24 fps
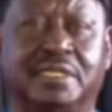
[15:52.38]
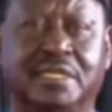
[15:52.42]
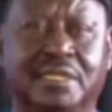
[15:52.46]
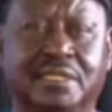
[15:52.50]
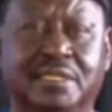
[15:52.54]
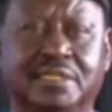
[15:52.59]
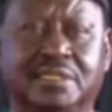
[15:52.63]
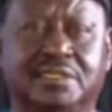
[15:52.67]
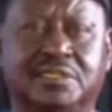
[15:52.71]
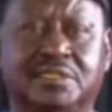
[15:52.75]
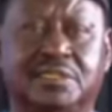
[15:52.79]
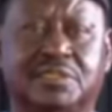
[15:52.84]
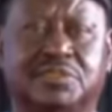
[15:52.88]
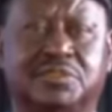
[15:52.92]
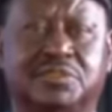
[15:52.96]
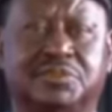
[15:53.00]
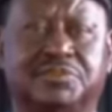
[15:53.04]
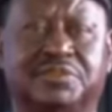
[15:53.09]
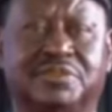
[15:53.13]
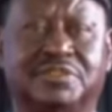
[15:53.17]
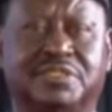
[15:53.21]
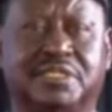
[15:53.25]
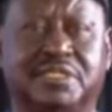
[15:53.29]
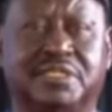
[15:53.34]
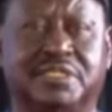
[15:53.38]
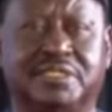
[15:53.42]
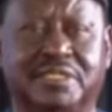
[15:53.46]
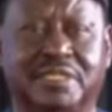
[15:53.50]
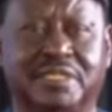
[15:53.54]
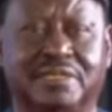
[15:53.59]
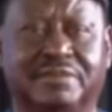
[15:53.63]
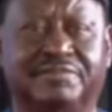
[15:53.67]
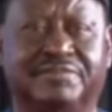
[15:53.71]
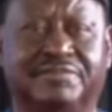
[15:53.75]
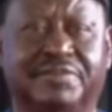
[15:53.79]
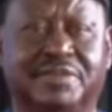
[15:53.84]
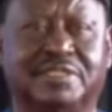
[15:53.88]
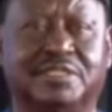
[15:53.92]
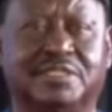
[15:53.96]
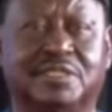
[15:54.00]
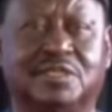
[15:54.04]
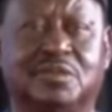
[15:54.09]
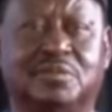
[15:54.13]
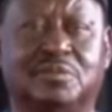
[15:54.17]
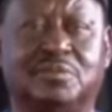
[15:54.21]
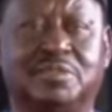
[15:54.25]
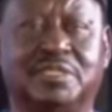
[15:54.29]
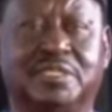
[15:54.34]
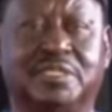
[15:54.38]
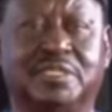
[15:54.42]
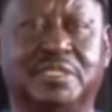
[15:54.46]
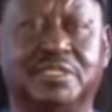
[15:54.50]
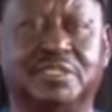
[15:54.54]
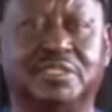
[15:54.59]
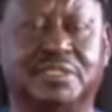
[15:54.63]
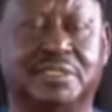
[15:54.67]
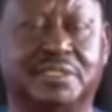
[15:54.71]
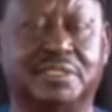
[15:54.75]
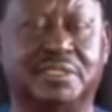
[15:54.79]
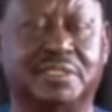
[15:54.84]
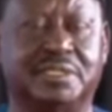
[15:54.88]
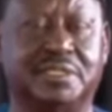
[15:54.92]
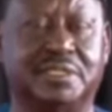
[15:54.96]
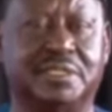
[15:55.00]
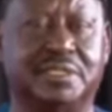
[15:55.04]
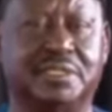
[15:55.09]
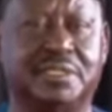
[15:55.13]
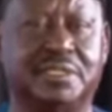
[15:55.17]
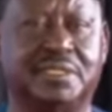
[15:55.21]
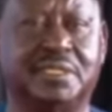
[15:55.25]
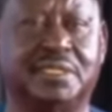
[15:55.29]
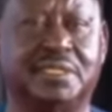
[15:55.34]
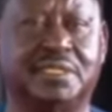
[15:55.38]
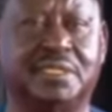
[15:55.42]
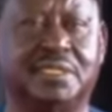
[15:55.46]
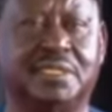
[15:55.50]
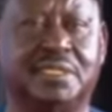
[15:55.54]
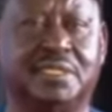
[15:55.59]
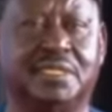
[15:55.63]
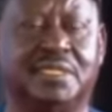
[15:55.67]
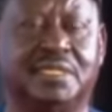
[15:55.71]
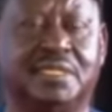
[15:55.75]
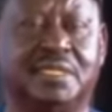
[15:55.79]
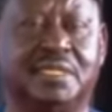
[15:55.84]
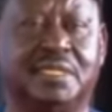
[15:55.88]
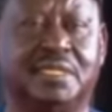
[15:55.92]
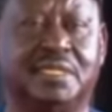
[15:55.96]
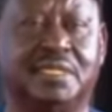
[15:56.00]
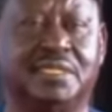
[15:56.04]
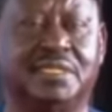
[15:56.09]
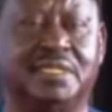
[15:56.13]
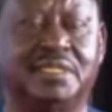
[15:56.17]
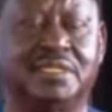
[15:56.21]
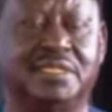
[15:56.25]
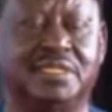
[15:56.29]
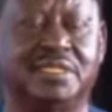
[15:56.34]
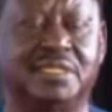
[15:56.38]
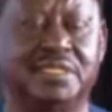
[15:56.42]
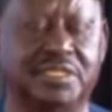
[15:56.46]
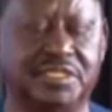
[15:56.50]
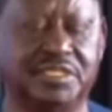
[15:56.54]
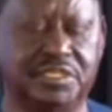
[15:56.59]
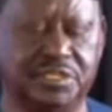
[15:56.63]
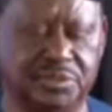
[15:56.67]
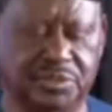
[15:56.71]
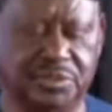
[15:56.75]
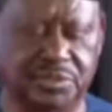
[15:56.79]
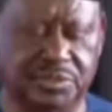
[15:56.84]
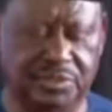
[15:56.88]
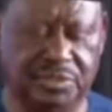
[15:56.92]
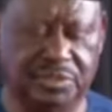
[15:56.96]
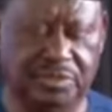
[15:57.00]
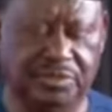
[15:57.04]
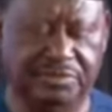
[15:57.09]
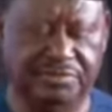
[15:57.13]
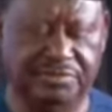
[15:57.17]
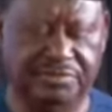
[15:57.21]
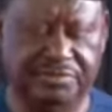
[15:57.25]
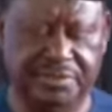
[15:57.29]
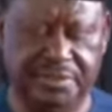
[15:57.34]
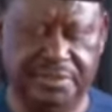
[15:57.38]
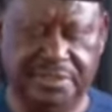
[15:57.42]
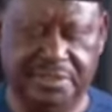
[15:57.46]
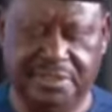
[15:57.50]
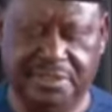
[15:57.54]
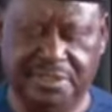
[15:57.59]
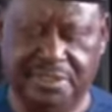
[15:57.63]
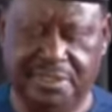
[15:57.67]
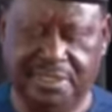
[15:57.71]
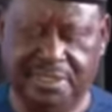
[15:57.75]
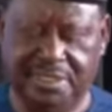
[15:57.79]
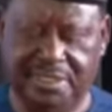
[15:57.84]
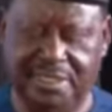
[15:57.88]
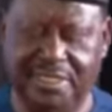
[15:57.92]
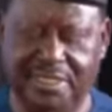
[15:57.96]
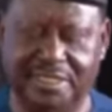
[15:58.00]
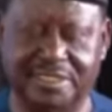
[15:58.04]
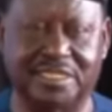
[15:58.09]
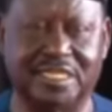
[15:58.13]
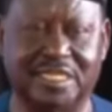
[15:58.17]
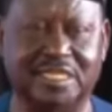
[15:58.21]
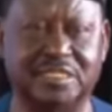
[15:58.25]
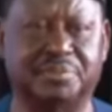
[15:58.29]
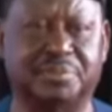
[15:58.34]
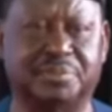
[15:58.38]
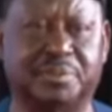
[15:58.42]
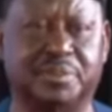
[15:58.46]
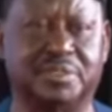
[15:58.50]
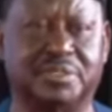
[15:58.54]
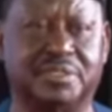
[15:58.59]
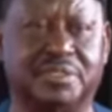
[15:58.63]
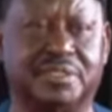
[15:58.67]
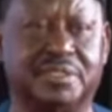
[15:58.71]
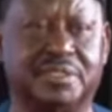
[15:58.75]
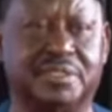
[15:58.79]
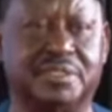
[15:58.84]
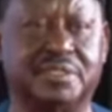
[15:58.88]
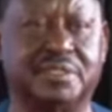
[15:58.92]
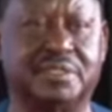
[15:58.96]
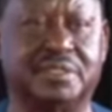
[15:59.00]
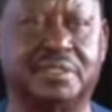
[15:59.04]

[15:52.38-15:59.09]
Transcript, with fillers: And then to, facilitate faster communication. Then the issues of air transport.